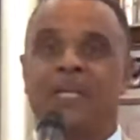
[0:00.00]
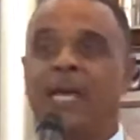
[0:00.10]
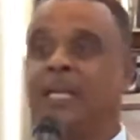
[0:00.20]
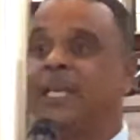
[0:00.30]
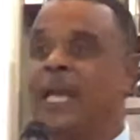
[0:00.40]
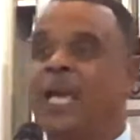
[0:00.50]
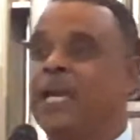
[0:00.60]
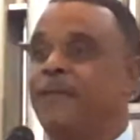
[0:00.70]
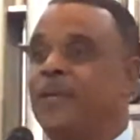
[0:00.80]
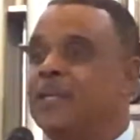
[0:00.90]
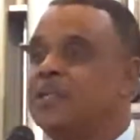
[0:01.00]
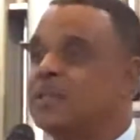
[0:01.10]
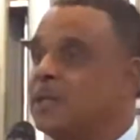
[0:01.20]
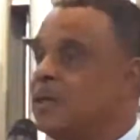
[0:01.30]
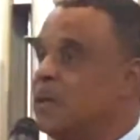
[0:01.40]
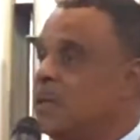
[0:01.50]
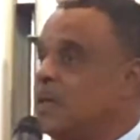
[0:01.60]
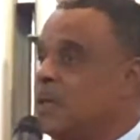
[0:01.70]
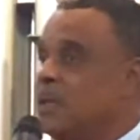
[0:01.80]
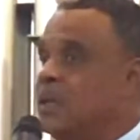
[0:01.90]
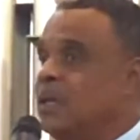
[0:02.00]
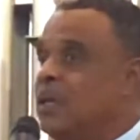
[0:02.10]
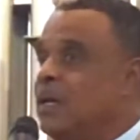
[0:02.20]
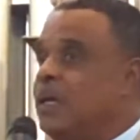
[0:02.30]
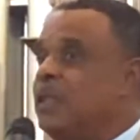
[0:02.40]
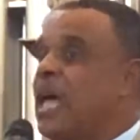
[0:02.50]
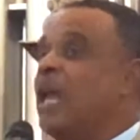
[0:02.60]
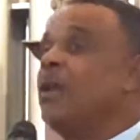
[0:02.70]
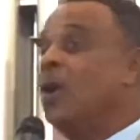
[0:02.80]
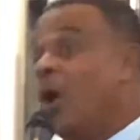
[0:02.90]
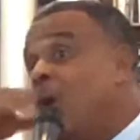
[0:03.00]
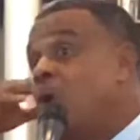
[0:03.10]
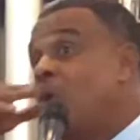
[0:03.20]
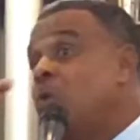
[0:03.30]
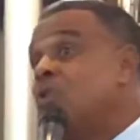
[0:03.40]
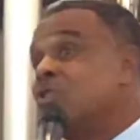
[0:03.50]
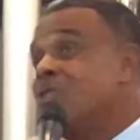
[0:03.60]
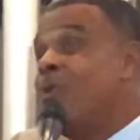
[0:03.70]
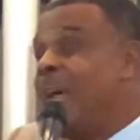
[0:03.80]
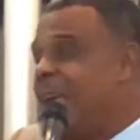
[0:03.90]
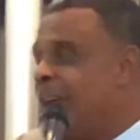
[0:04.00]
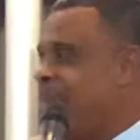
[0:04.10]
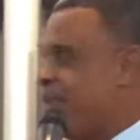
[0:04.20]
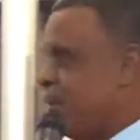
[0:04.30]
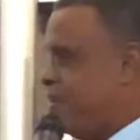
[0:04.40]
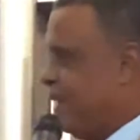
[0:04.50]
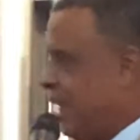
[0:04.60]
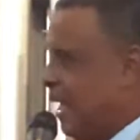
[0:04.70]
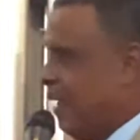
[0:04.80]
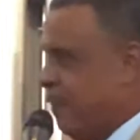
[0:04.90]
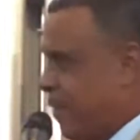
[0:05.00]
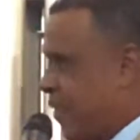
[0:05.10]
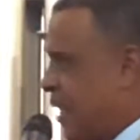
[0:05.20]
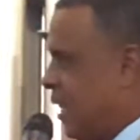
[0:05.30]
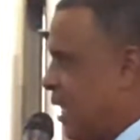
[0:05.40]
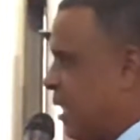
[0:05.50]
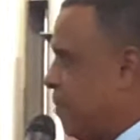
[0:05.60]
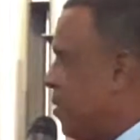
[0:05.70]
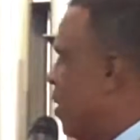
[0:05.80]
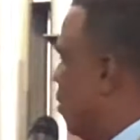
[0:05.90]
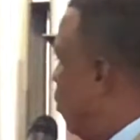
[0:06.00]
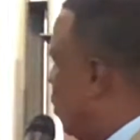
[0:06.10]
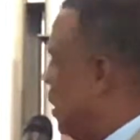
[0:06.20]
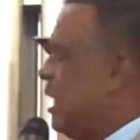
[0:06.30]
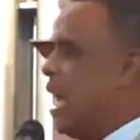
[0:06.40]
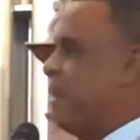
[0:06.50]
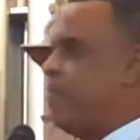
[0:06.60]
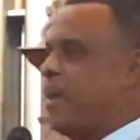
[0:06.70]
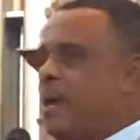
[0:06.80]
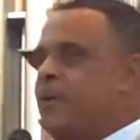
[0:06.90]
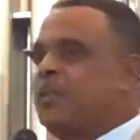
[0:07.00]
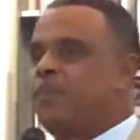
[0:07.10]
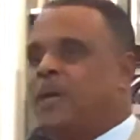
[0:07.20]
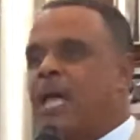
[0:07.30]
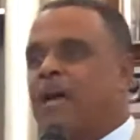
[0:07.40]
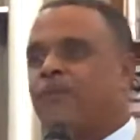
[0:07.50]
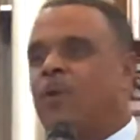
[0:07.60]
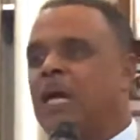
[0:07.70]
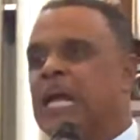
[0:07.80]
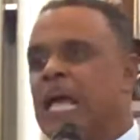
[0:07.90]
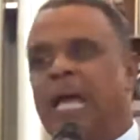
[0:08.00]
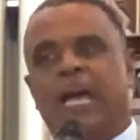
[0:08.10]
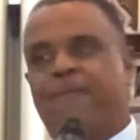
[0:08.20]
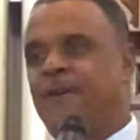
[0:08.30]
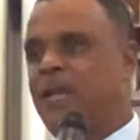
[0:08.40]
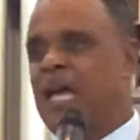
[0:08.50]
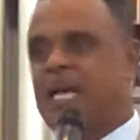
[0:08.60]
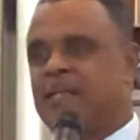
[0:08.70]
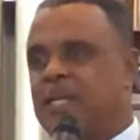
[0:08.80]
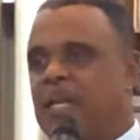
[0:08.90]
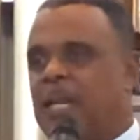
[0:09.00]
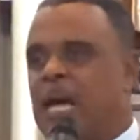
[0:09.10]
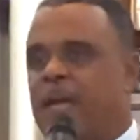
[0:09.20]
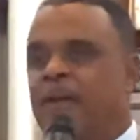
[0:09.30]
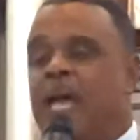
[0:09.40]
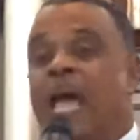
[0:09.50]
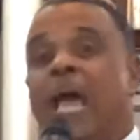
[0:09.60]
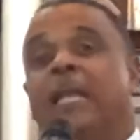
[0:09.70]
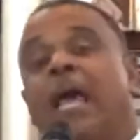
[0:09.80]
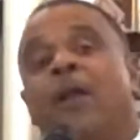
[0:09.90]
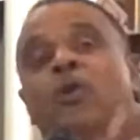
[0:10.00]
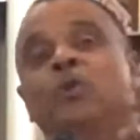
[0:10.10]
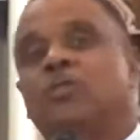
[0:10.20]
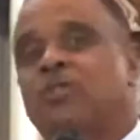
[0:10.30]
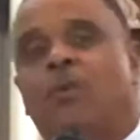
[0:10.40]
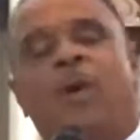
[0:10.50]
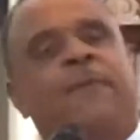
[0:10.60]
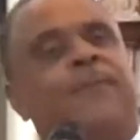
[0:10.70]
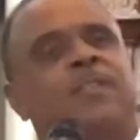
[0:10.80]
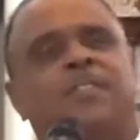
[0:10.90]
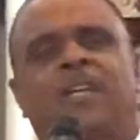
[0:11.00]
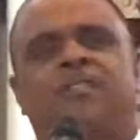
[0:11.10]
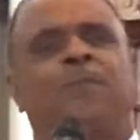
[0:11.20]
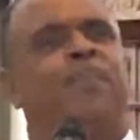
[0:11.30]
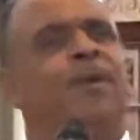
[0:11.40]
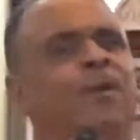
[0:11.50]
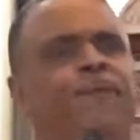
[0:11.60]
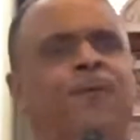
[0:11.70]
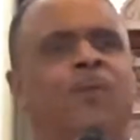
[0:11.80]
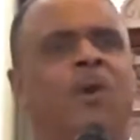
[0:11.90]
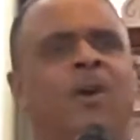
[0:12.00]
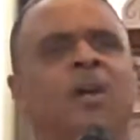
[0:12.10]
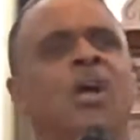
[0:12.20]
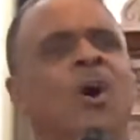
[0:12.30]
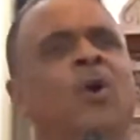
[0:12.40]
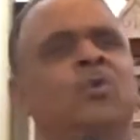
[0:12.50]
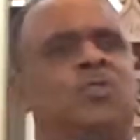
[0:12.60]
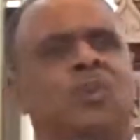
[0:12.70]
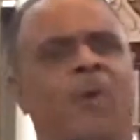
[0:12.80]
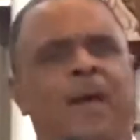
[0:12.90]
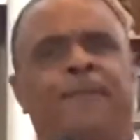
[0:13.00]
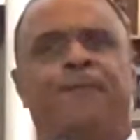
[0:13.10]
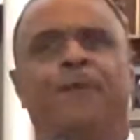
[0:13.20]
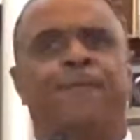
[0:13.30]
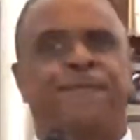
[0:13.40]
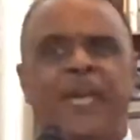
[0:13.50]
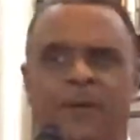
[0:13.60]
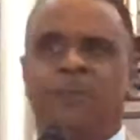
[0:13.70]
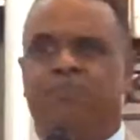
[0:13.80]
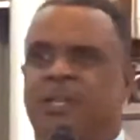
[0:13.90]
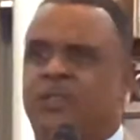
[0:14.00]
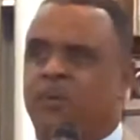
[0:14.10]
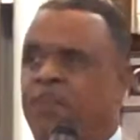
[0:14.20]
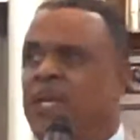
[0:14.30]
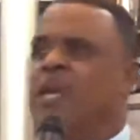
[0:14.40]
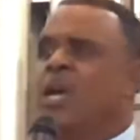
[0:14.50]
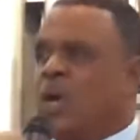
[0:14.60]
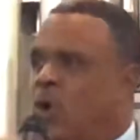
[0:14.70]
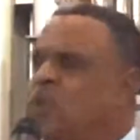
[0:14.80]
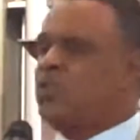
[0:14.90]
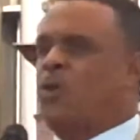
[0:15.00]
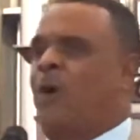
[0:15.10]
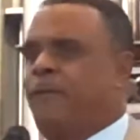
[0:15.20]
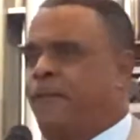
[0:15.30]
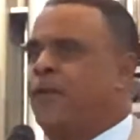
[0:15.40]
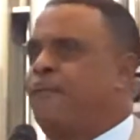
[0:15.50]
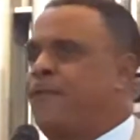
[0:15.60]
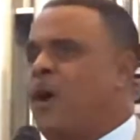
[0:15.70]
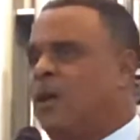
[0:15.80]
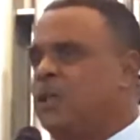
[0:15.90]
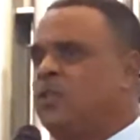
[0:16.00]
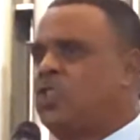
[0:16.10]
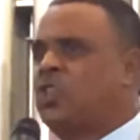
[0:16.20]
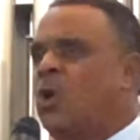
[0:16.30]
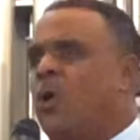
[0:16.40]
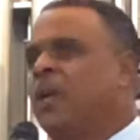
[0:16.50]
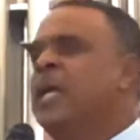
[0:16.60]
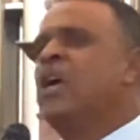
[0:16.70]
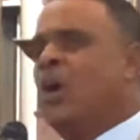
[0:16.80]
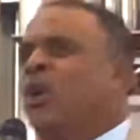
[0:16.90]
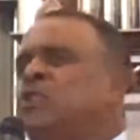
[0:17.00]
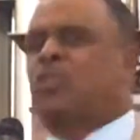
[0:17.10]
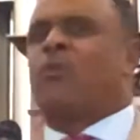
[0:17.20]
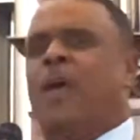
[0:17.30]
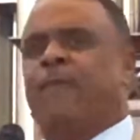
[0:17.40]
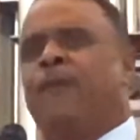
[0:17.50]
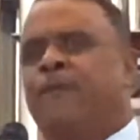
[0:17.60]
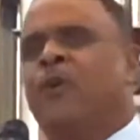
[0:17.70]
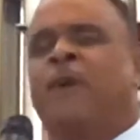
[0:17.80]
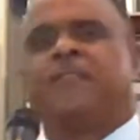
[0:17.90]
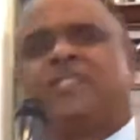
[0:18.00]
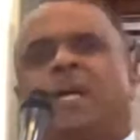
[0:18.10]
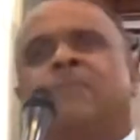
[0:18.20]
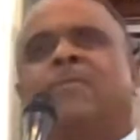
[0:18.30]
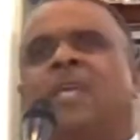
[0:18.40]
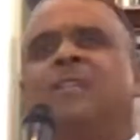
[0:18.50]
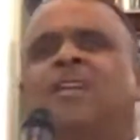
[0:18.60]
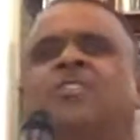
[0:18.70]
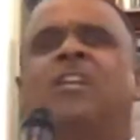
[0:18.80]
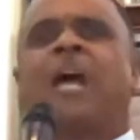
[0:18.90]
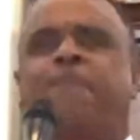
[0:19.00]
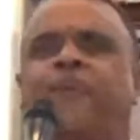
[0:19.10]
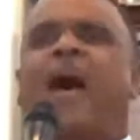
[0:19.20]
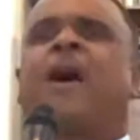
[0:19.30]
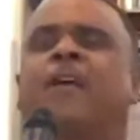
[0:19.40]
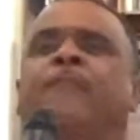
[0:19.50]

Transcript: That he gave his, that whosoever believeth in him would not perish but have what? Everlasting life. And that whosoever is such a beautiful word, whosoever you failed miserably, whosoever you've fallen short, whosoever you have done things that you're not proud